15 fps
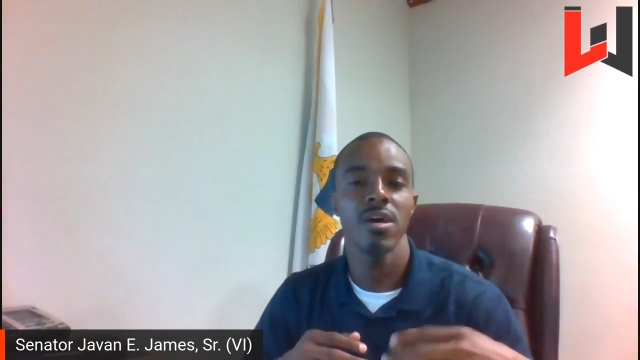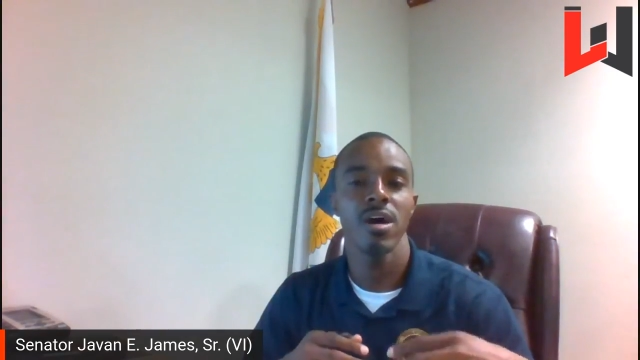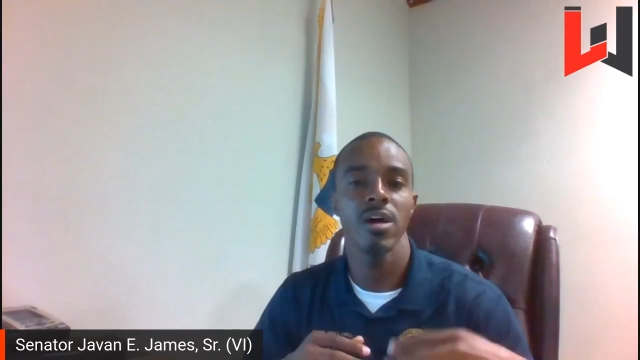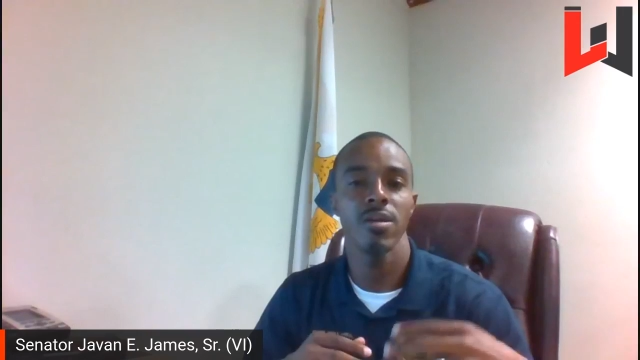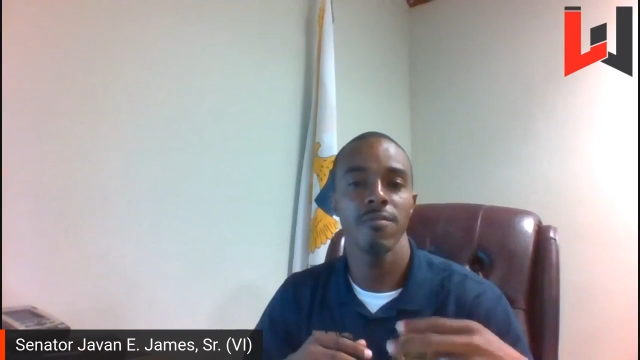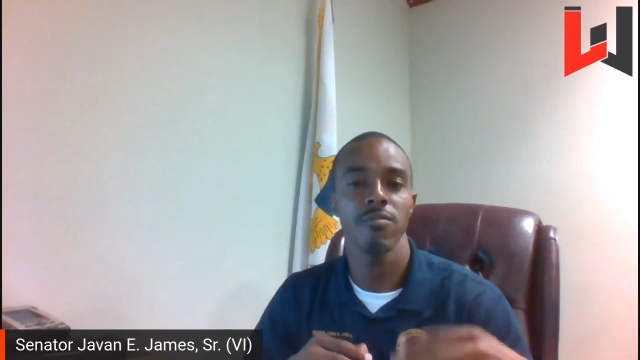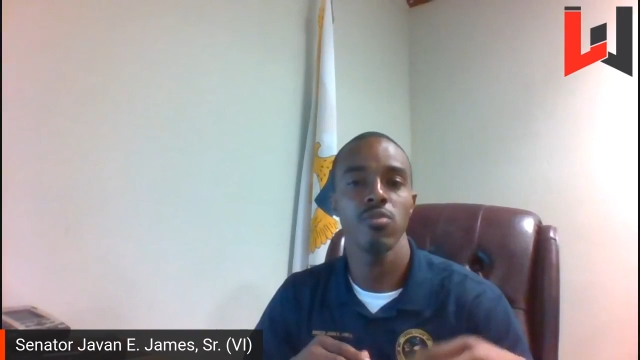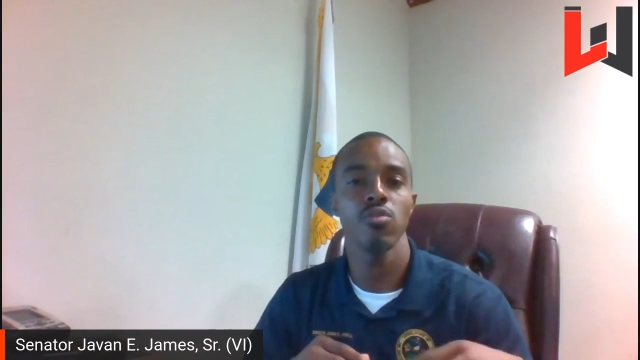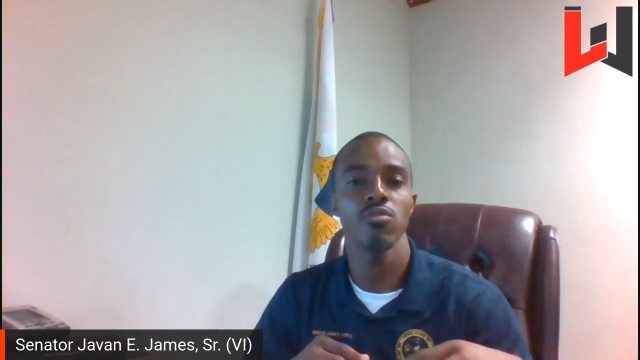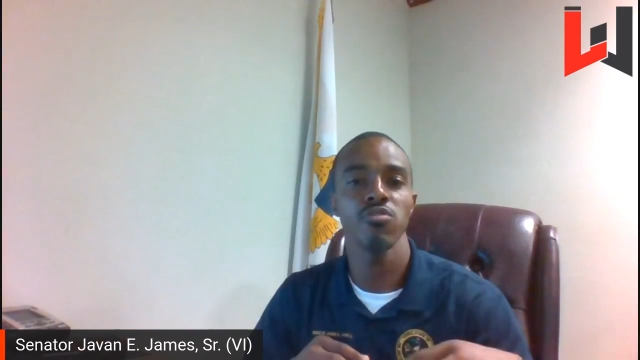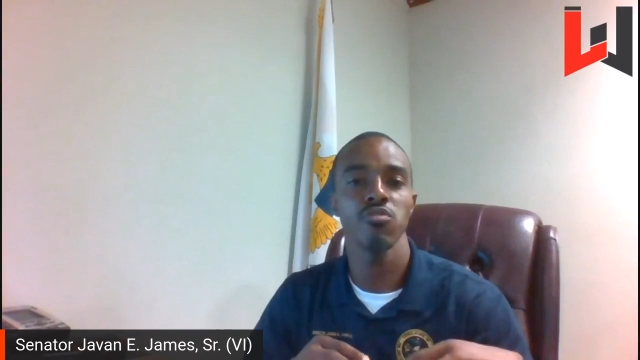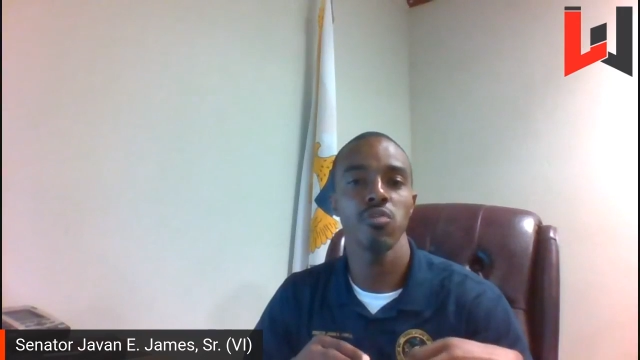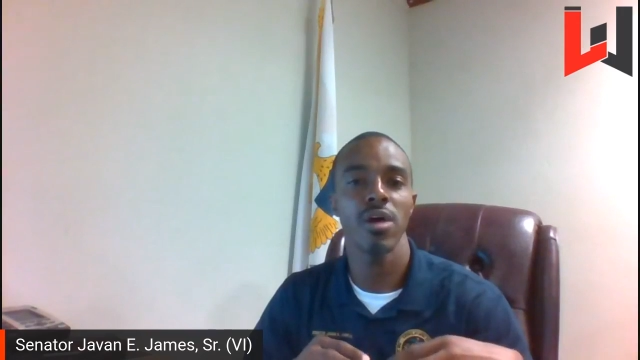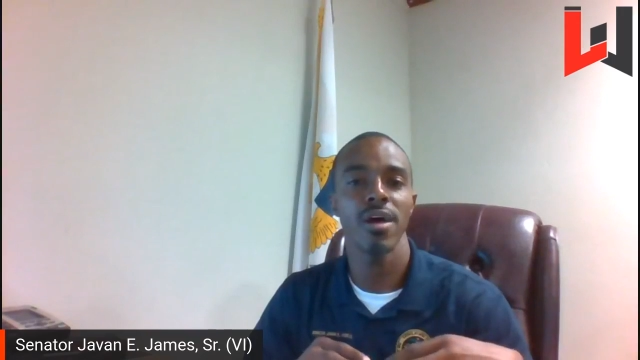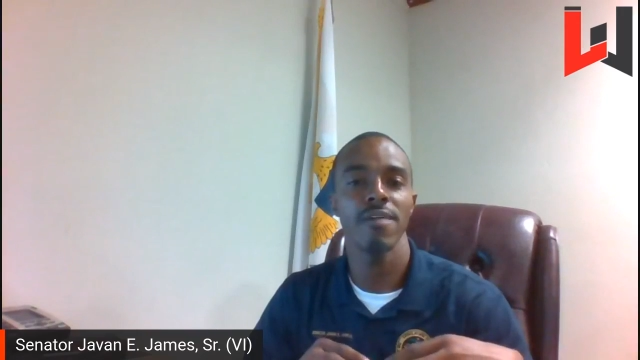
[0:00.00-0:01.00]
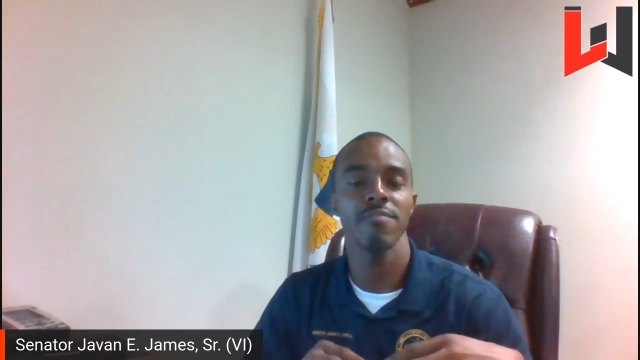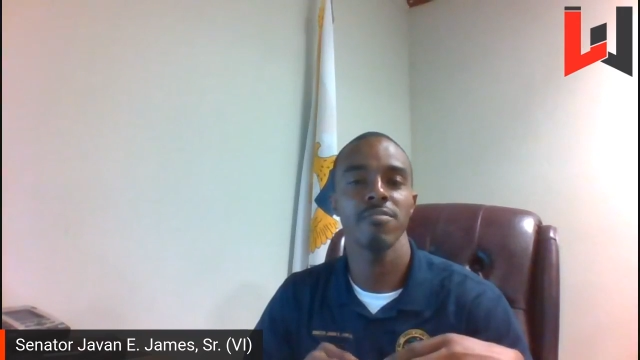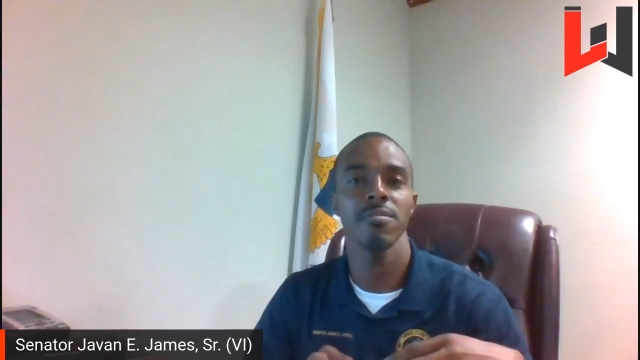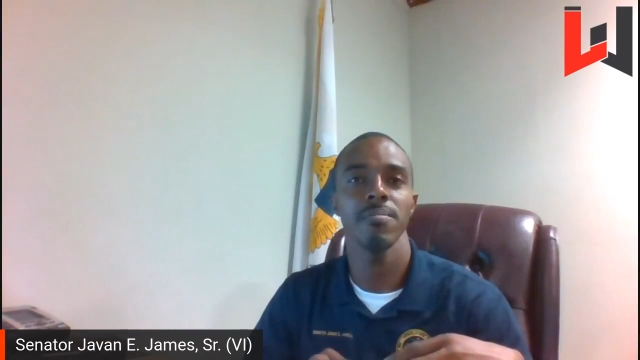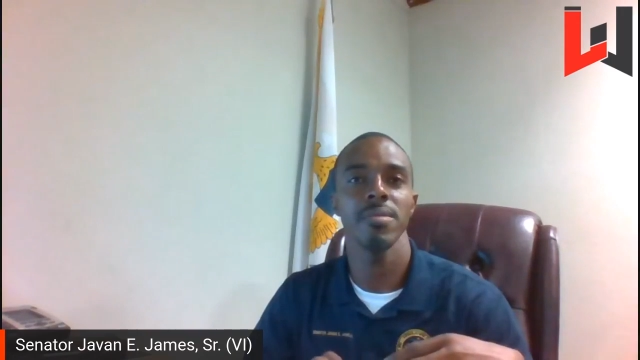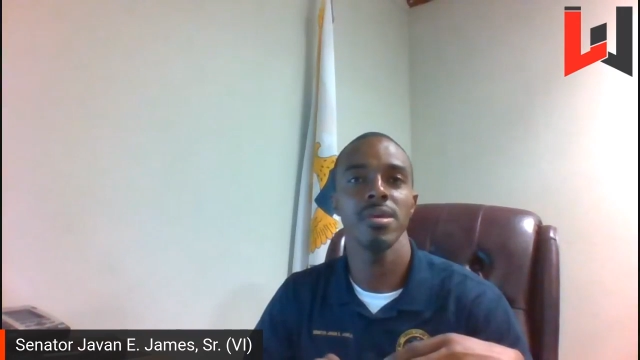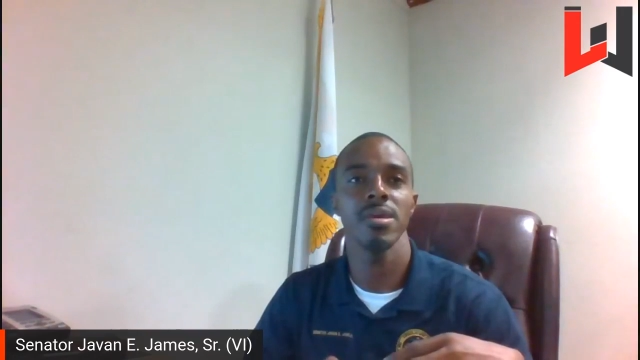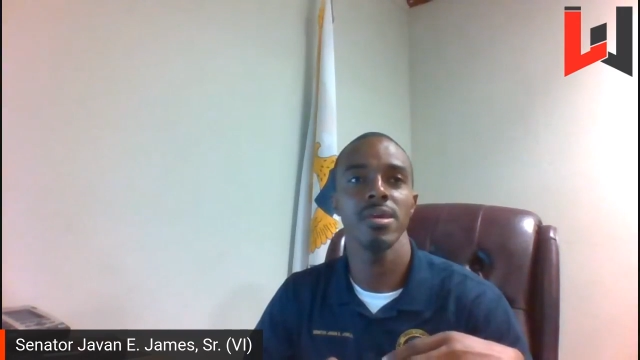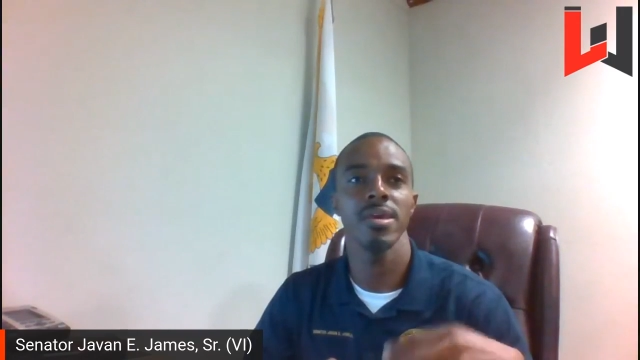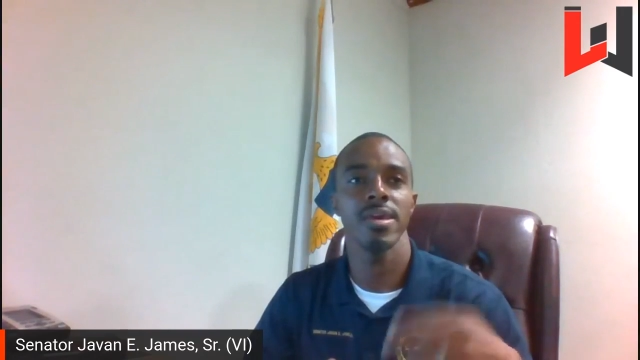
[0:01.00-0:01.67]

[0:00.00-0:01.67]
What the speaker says: And of course, you have to be